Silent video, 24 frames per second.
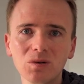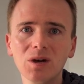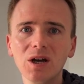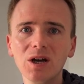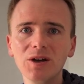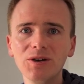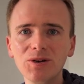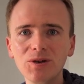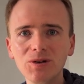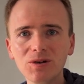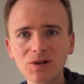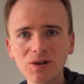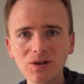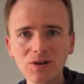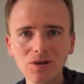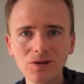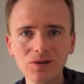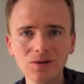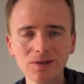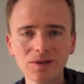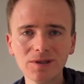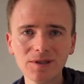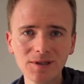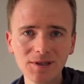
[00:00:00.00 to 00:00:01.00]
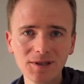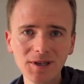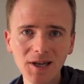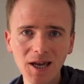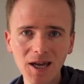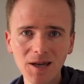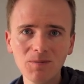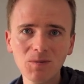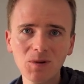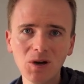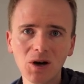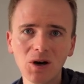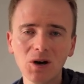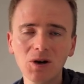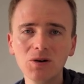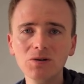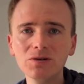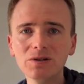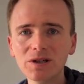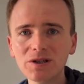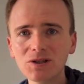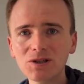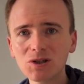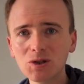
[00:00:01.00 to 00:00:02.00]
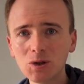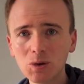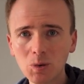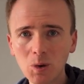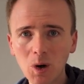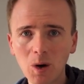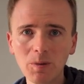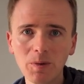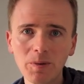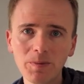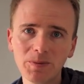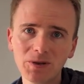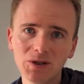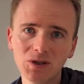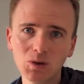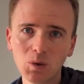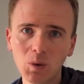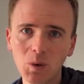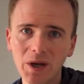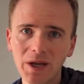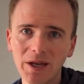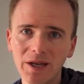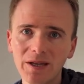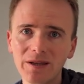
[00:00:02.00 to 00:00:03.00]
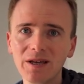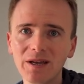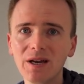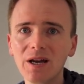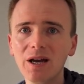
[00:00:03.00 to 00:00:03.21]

you can use the same code and swap between